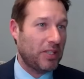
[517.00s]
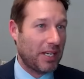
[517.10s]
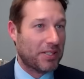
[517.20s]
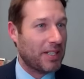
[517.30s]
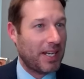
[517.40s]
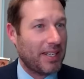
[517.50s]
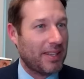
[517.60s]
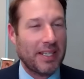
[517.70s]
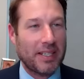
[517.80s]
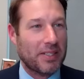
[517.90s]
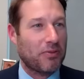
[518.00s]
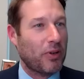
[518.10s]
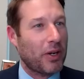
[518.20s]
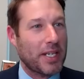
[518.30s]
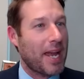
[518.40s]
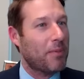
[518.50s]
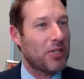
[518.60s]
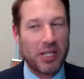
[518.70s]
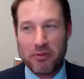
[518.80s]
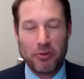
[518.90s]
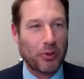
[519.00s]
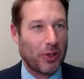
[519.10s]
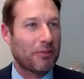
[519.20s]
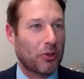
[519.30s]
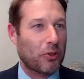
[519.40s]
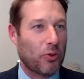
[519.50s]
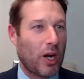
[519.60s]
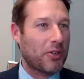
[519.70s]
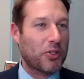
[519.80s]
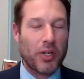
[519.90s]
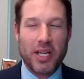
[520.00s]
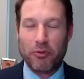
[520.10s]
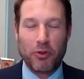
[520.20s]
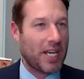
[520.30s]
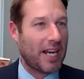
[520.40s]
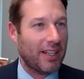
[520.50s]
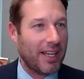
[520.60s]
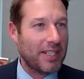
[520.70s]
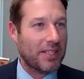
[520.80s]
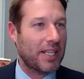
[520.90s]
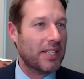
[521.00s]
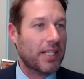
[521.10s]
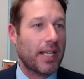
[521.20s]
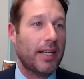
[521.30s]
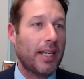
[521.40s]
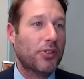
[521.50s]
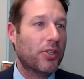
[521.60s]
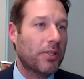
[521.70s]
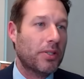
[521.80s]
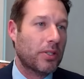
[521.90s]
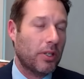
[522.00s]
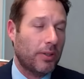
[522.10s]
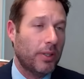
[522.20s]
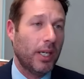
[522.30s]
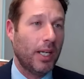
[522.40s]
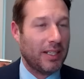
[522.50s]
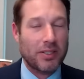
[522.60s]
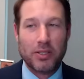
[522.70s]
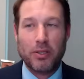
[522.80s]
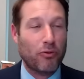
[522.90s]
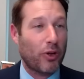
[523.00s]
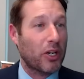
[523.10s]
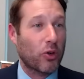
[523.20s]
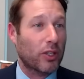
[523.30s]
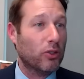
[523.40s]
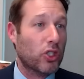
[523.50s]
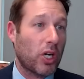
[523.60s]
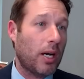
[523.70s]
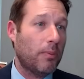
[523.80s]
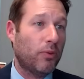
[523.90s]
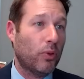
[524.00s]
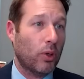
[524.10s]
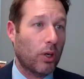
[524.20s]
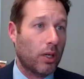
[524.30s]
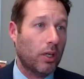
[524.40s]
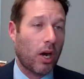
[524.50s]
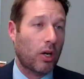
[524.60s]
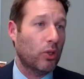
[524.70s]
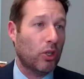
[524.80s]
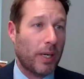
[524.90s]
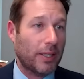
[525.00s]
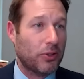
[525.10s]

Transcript: Dust, I think, is very damaging for rocketry, for satellites and things of that nature. And so it's a very critical job for our robot